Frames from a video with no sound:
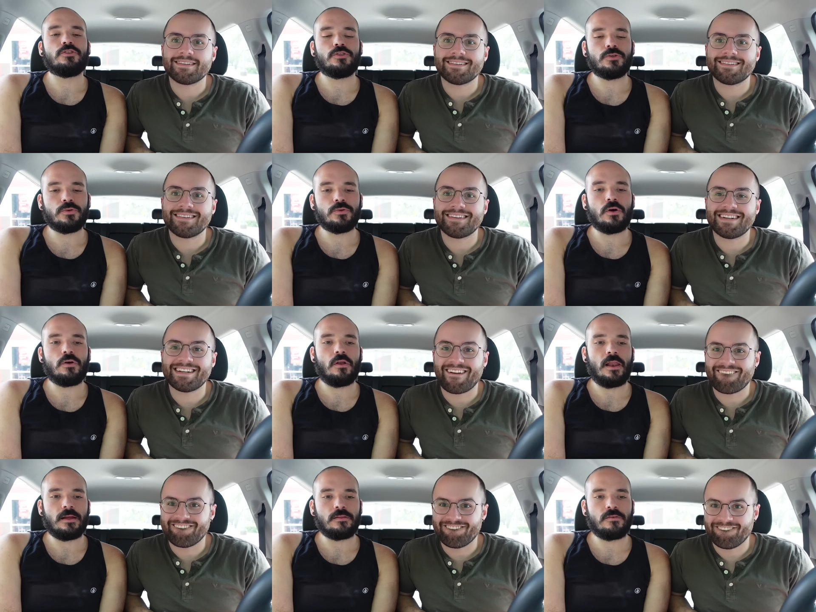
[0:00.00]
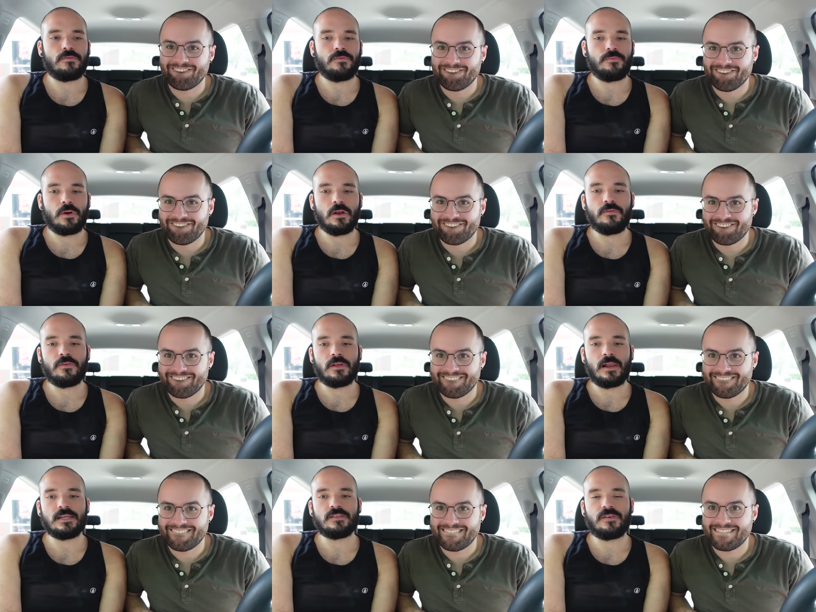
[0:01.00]
Speaker 1: to Orlando probably for
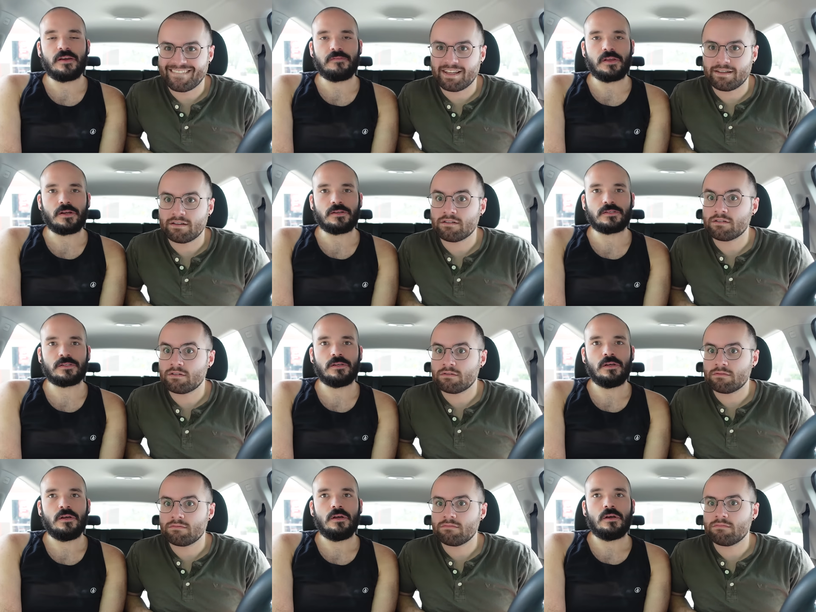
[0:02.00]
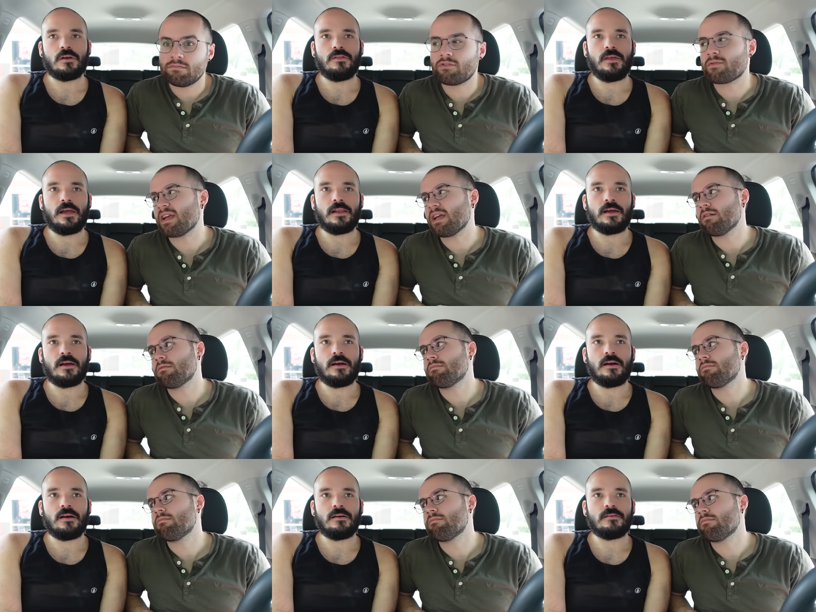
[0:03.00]
the last five years. Three. Then,
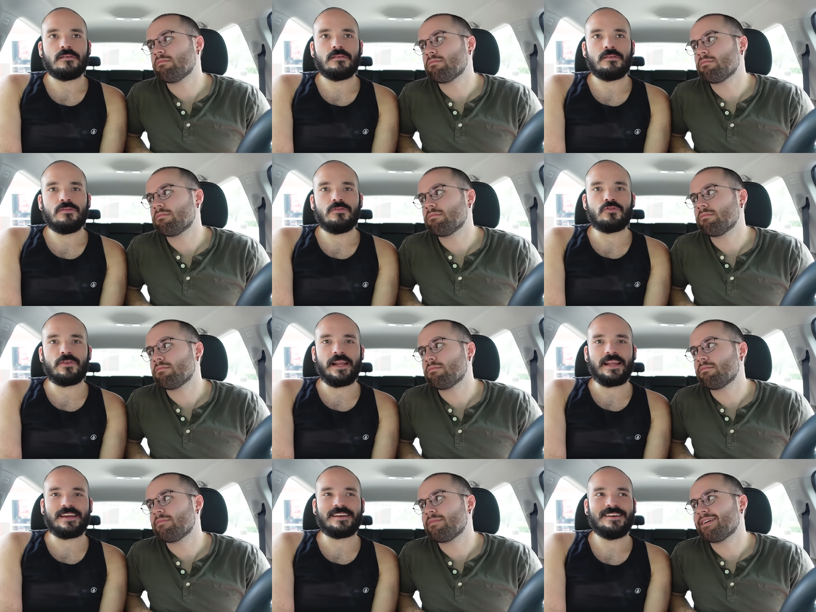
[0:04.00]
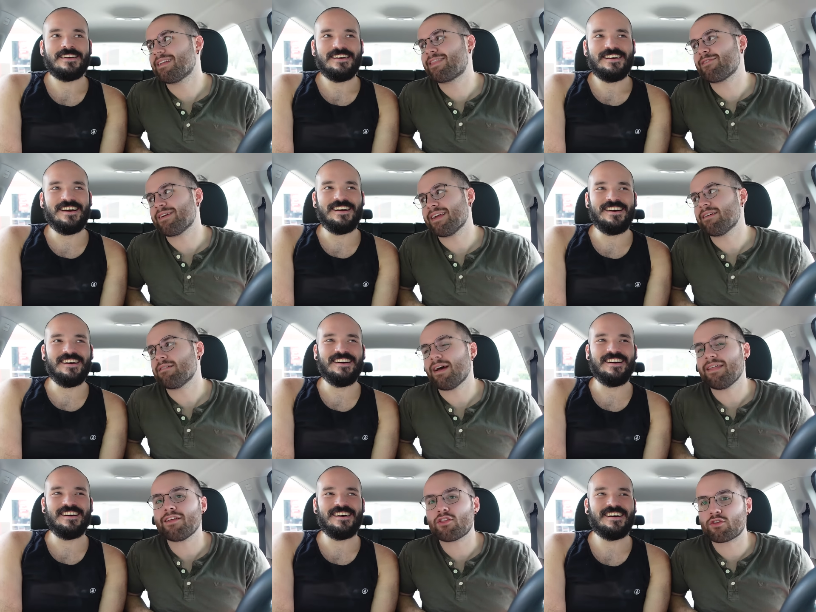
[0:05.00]
uh, Threek! Three.
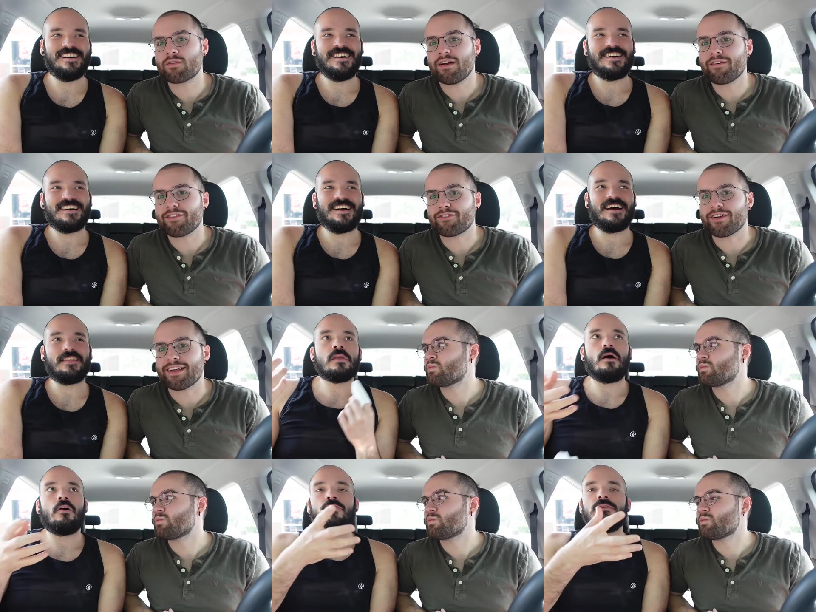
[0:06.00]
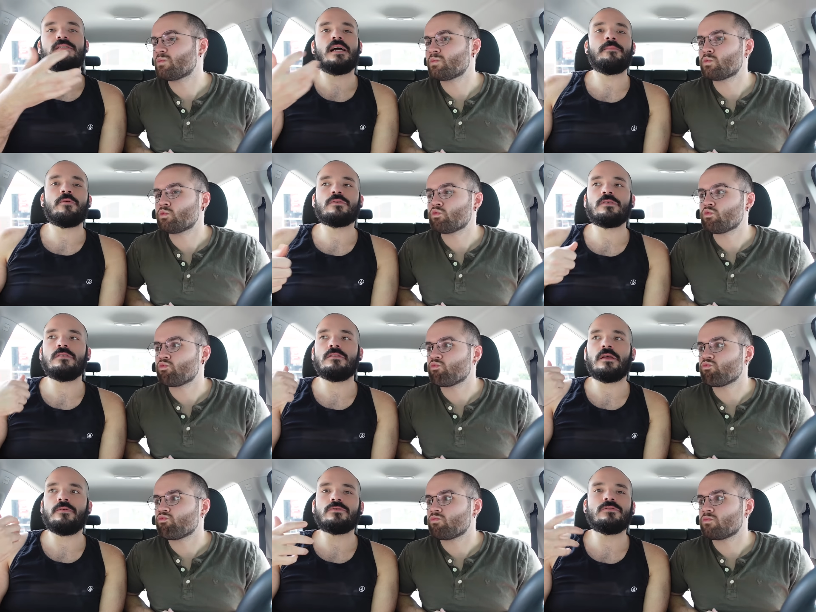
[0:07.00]
I
Speaker 2: think
Speaker 1: three,
Speaker 2: around
Speaker 1: three. And yeah, all this time it wasn't,
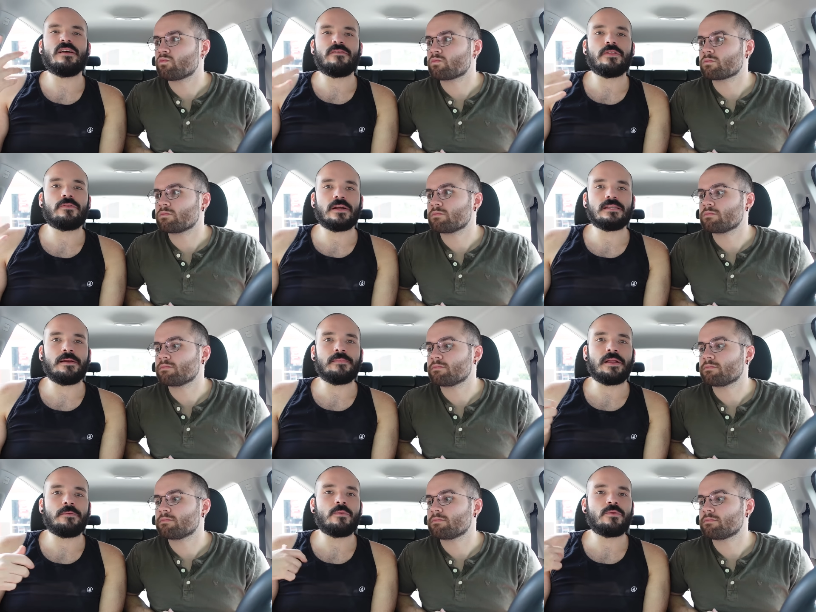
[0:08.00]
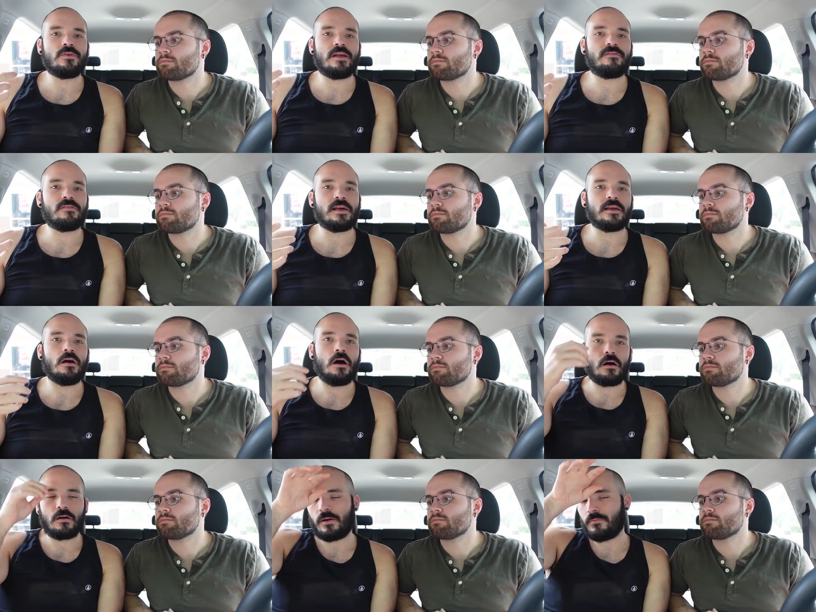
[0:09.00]
it was never the right time, and we were never like,
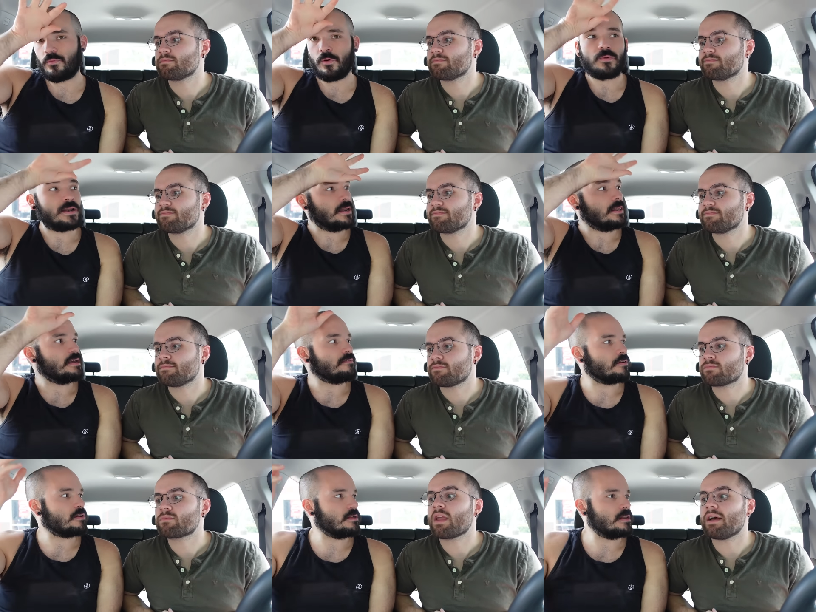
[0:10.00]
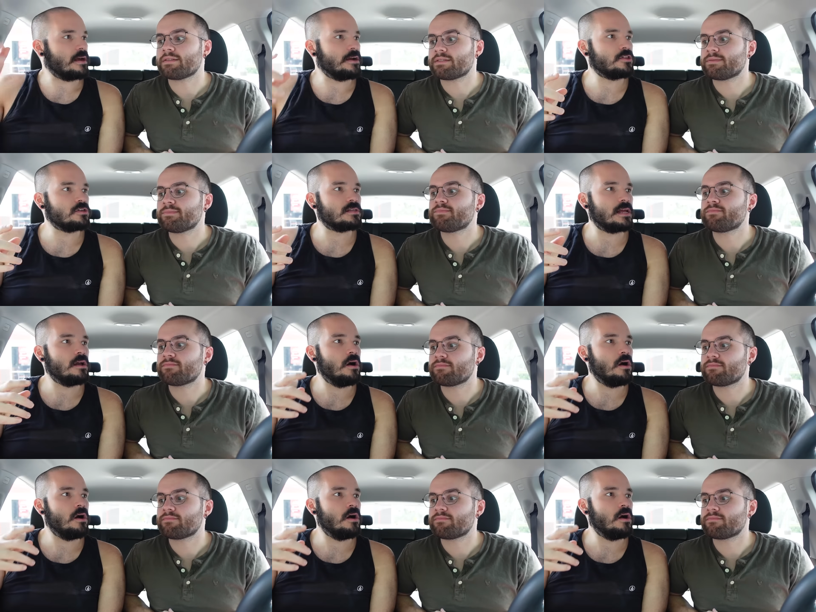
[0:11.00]
oh, we want to leave or anything yes. like that. It's just like,